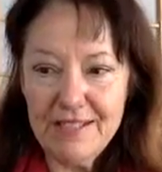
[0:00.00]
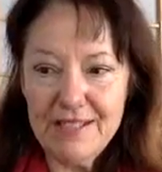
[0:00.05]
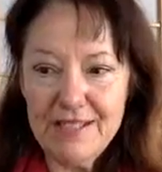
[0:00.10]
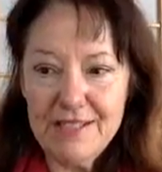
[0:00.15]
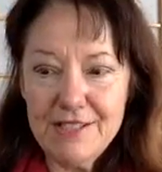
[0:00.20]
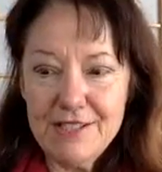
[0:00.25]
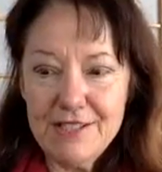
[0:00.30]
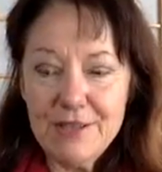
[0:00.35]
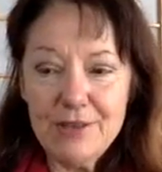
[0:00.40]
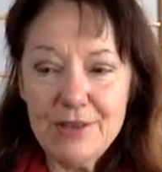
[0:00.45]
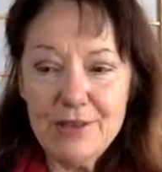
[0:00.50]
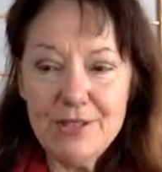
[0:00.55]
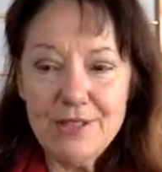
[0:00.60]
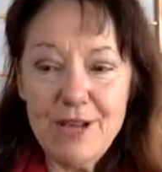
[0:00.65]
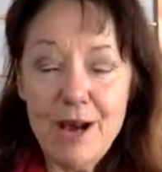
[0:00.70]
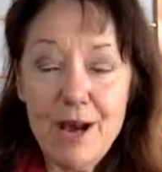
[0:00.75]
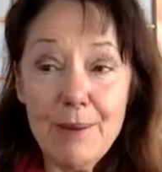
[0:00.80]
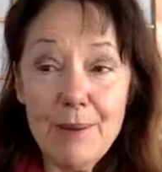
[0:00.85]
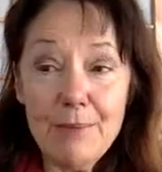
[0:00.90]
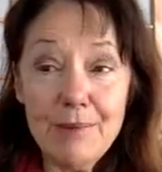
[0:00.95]
So the
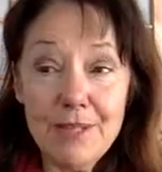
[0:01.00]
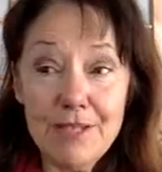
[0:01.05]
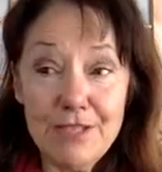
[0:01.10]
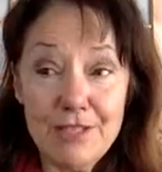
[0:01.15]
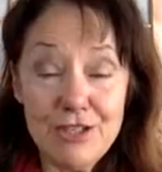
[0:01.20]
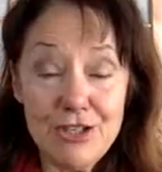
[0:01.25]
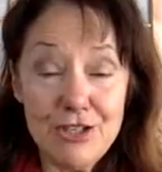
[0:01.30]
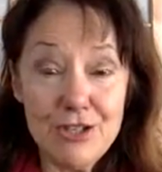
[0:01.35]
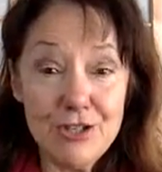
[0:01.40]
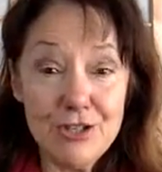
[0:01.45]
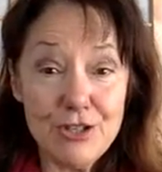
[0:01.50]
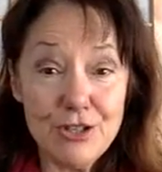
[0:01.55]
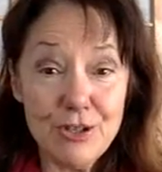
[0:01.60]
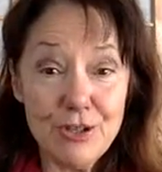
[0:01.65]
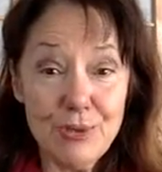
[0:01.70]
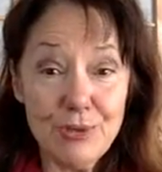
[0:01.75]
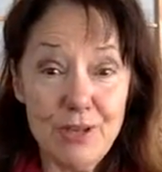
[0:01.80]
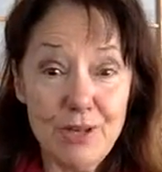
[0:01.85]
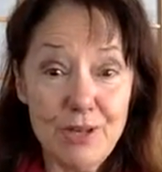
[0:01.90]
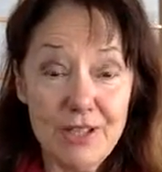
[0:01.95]
topic is
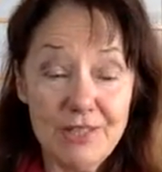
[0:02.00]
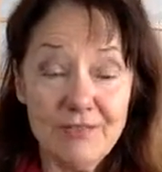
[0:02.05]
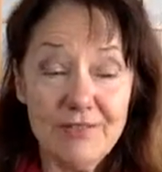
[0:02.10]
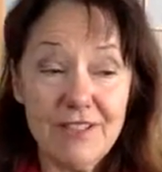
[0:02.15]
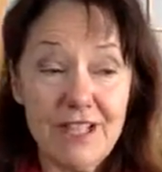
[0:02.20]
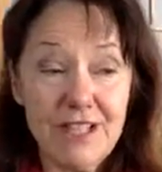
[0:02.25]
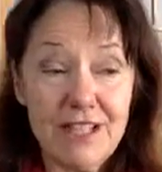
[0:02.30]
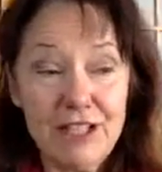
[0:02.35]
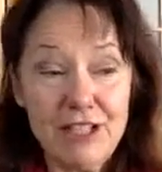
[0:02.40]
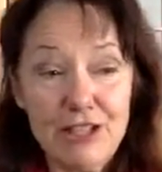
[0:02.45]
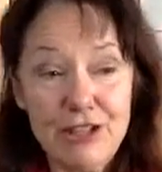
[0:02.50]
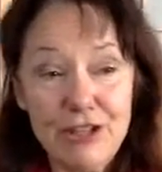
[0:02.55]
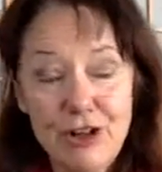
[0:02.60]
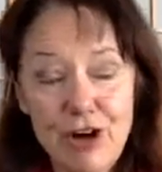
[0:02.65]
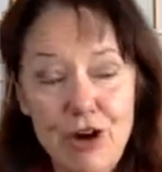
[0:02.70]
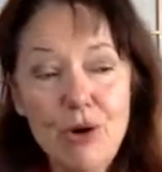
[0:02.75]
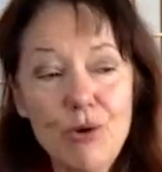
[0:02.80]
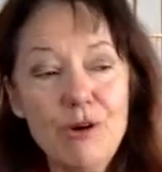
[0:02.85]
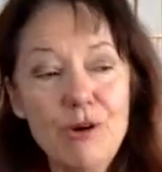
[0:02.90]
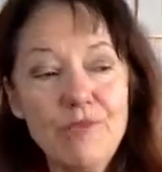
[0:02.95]
usually one of letting
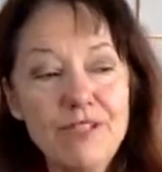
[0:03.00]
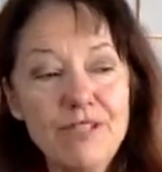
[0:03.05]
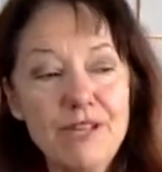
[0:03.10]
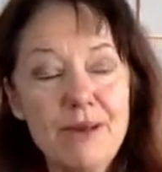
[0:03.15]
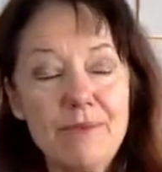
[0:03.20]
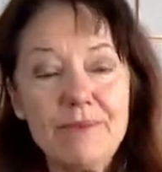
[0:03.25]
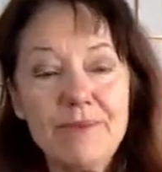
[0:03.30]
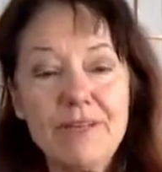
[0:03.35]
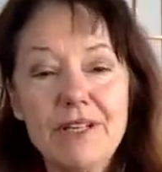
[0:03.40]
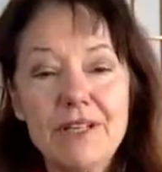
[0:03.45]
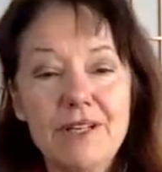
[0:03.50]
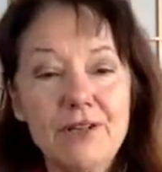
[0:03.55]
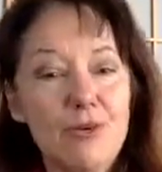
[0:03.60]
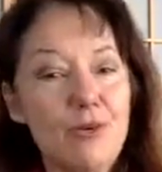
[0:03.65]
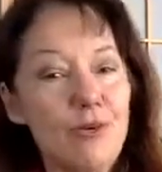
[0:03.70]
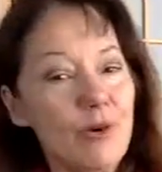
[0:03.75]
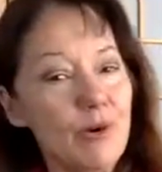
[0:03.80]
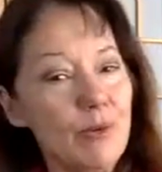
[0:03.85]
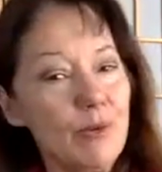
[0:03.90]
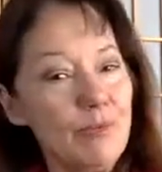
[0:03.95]
go of something
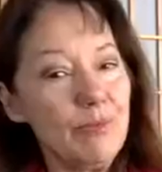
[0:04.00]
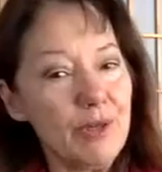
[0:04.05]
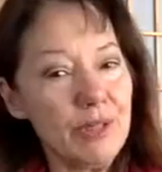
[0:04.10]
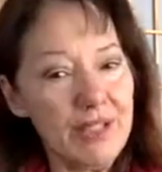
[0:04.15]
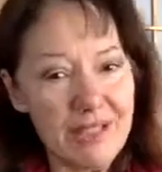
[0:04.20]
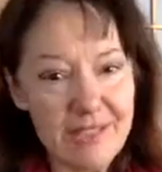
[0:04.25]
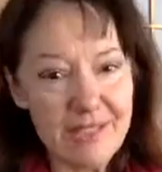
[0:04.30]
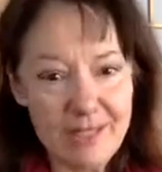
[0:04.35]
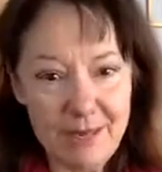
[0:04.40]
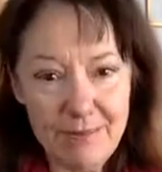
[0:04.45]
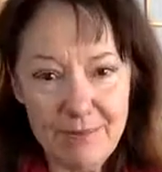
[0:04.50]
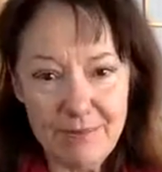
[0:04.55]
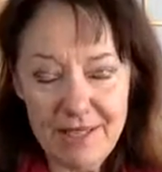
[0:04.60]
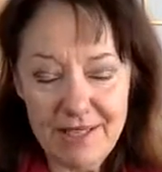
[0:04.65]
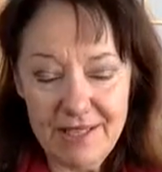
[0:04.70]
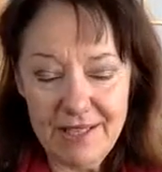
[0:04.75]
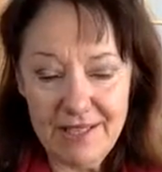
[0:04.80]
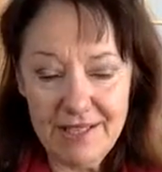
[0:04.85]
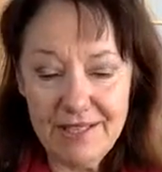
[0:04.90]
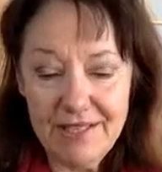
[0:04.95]
or bringing
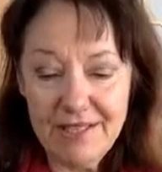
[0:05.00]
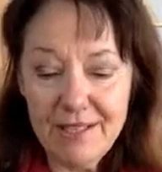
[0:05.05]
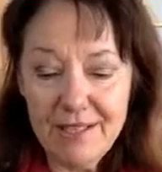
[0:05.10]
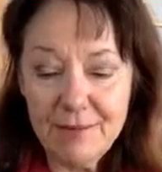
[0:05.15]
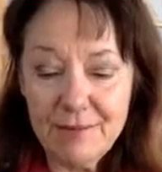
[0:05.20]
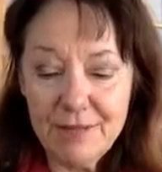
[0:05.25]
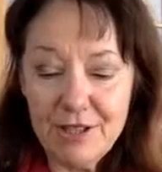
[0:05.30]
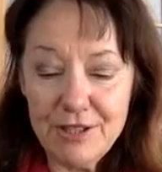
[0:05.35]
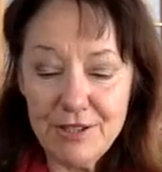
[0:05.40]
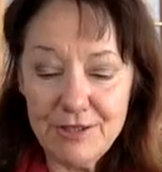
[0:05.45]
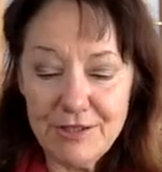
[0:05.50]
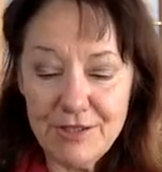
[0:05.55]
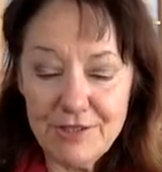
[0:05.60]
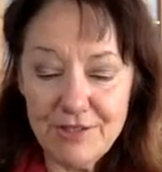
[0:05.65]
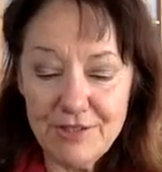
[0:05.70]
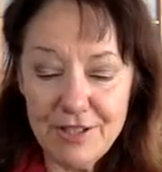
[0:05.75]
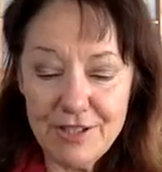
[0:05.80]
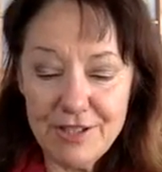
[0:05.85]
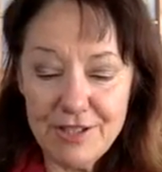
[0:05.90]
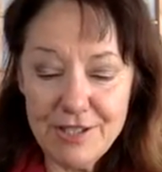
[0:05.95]
something in, and we use a
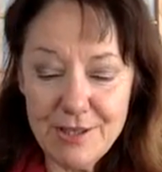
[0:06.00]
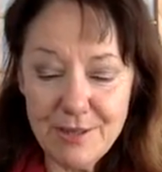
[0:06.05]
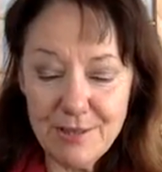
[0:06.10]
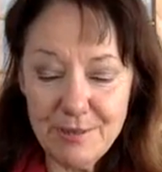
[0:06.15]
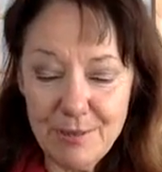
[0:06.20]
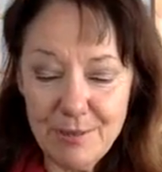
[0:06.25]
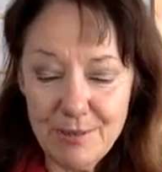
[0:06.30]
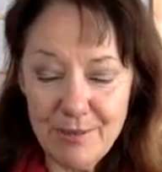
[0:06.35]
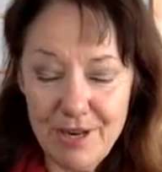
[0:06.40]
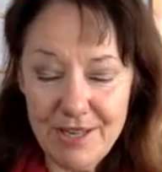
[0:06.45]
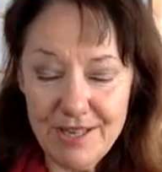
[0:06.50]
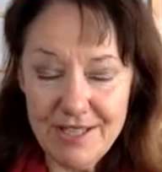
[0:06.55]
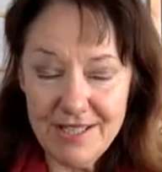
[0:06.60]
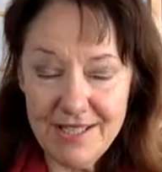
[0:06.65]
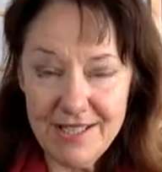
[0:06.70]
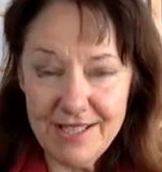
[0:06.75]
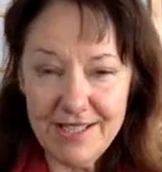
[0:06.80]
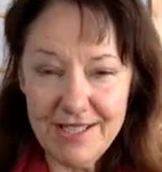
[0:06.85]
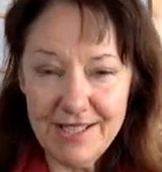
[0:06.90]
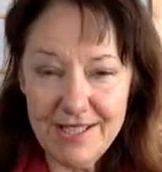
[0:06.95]
very simple process.